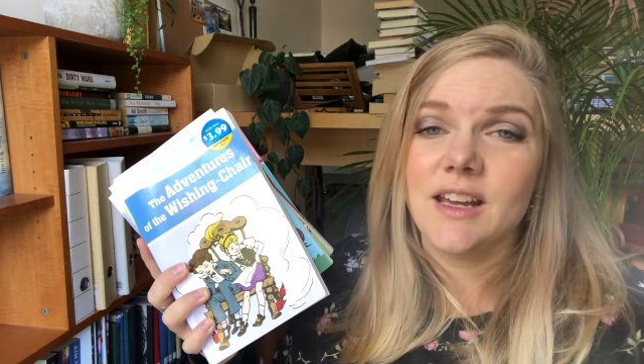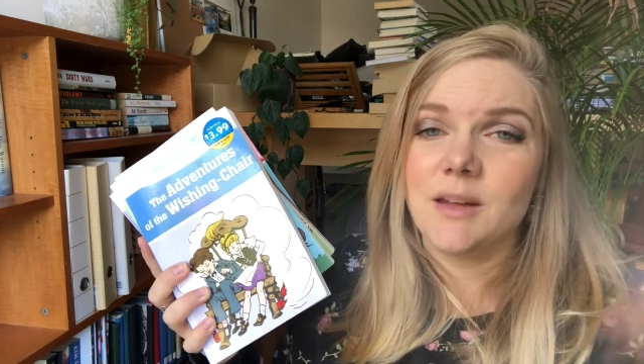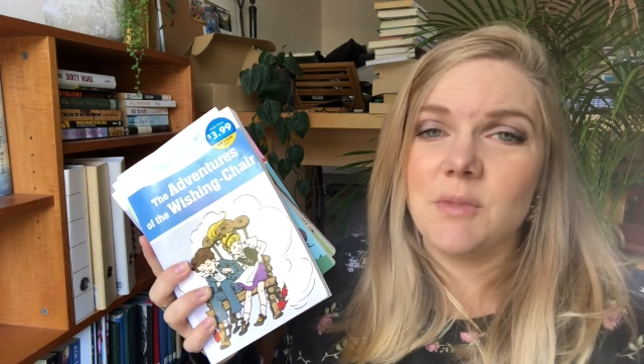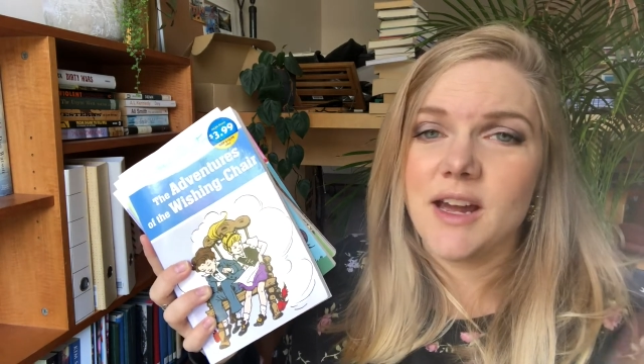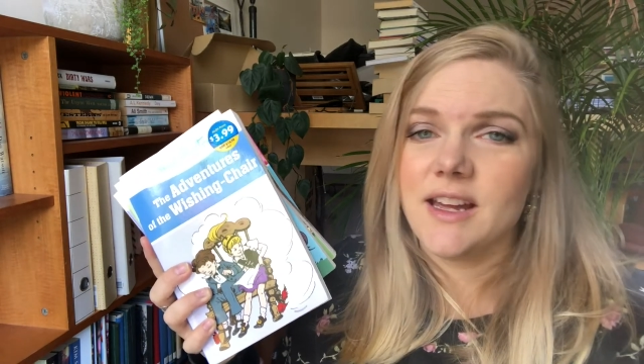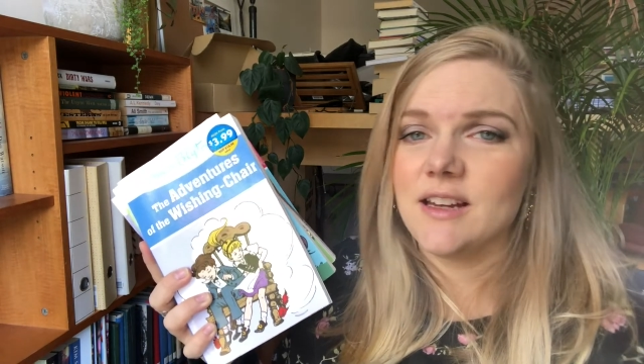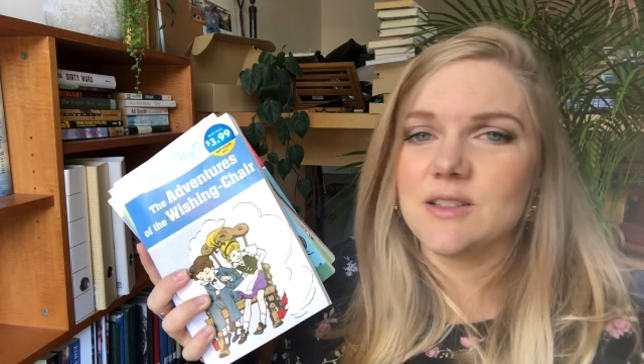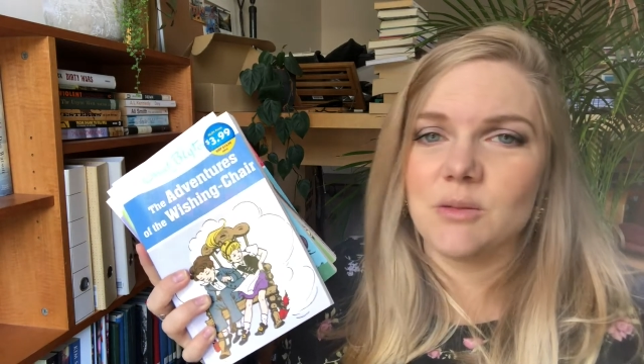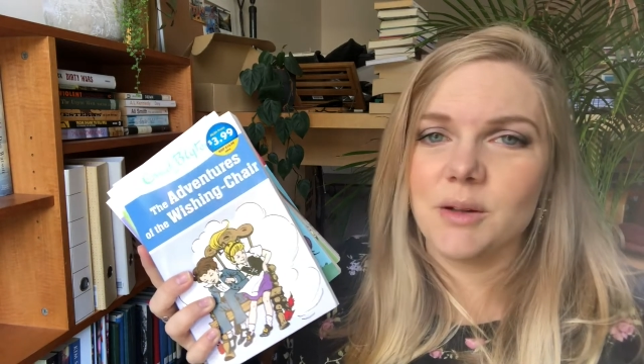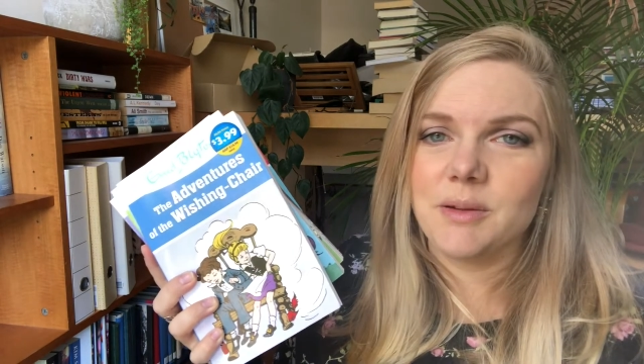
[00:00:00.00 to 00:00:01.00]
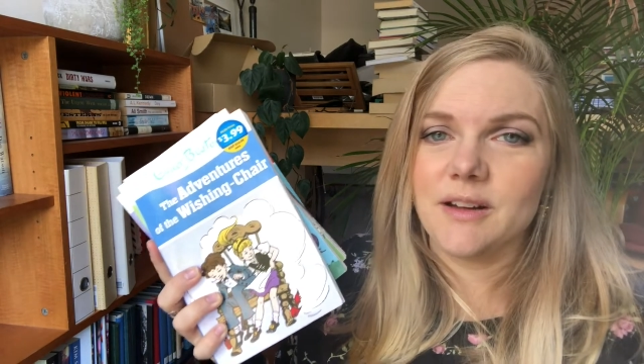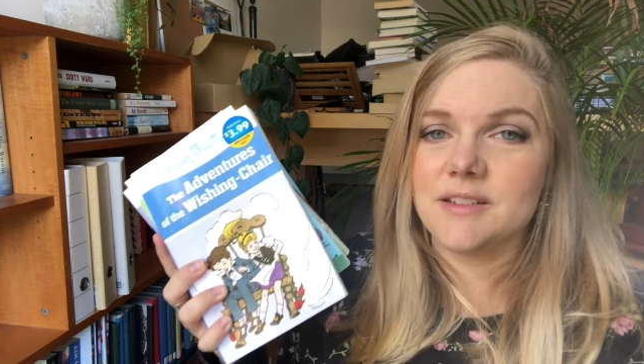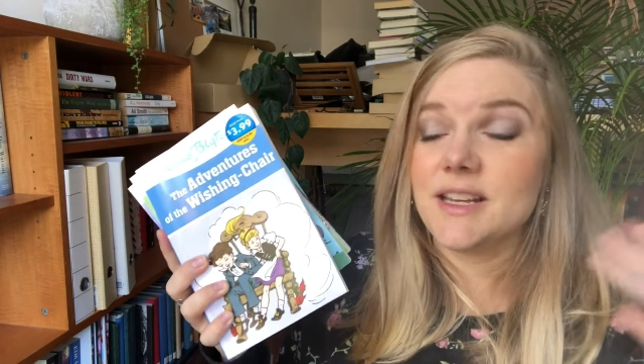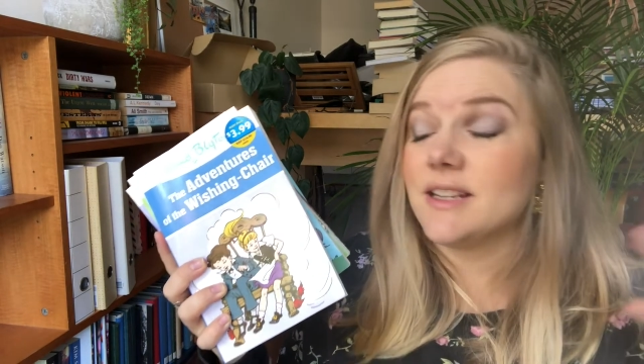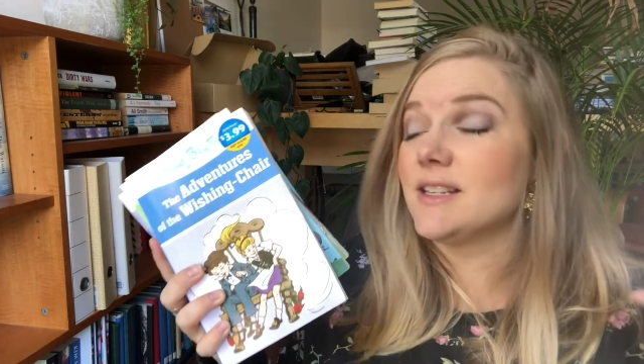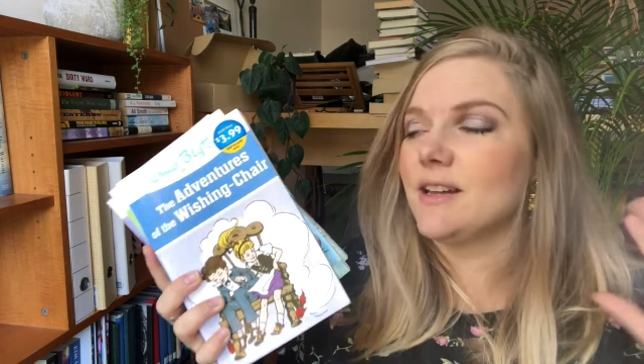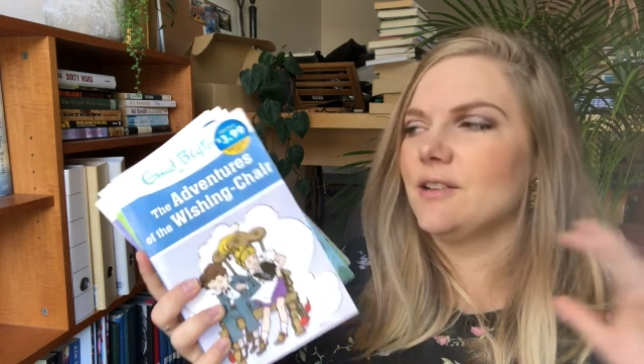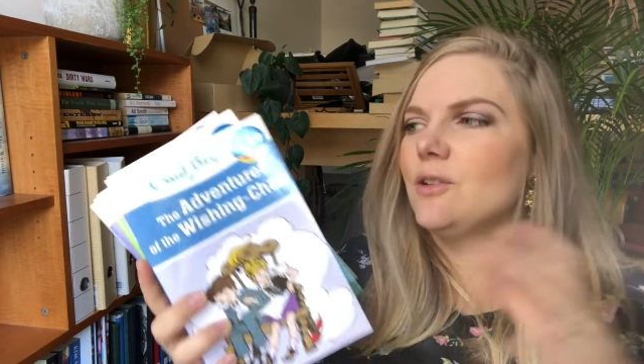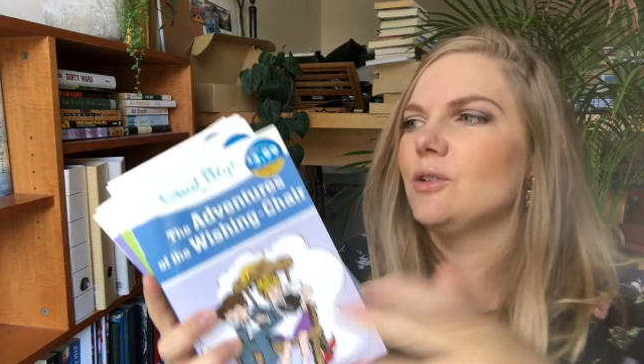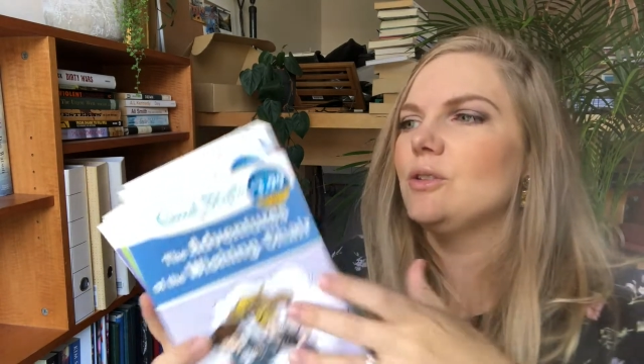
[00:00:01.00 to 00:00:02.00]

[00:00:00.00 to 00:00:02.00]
at my house or my parents' house, I don't know.